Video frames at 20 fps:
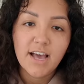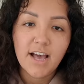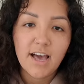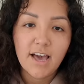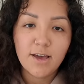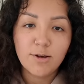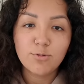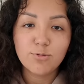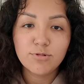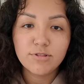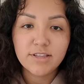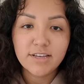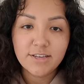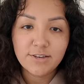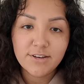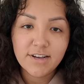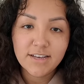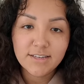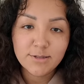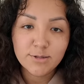and we'll let
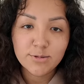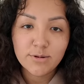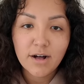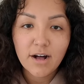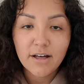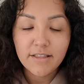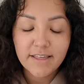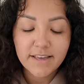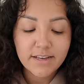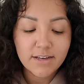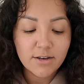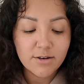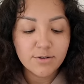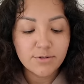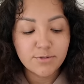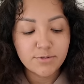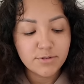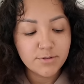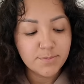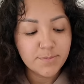you guys know how that goes.